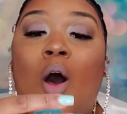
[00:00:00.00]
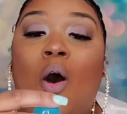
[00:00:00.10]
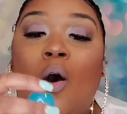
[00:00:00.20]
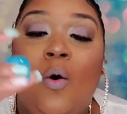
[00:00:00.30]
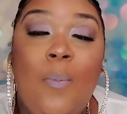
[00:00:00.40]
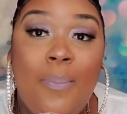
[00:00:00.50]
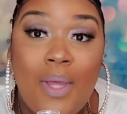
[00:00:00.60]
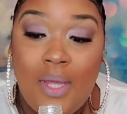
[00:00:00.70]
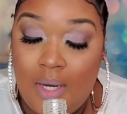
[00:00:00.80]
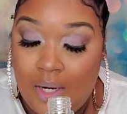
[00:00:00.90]

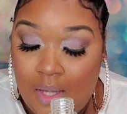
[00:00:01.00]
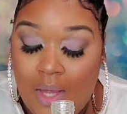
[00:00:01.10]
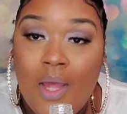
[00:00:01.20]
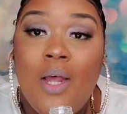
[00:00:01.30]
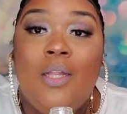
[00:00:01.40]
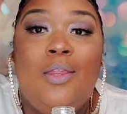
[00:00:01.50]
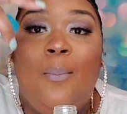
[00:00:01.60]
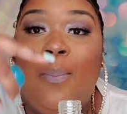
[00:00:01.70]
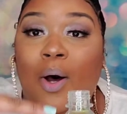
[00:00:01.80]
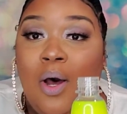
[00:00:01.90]
open, the
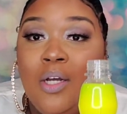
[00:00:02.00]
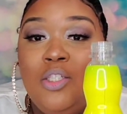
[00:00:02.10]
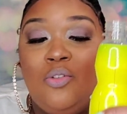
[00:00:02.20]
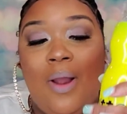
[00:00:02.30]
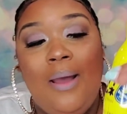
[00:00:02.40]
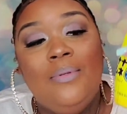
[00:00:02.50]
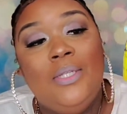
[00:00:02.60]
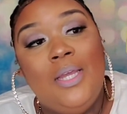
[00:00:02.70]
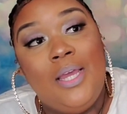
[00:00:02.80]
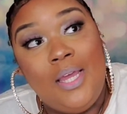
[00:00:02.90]
ball drops
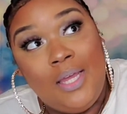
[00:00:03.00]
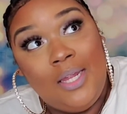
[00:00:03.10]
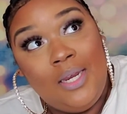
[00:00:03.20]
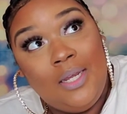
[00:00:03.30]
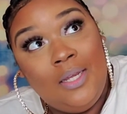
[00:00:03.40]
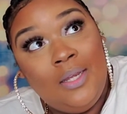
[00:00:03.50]
in.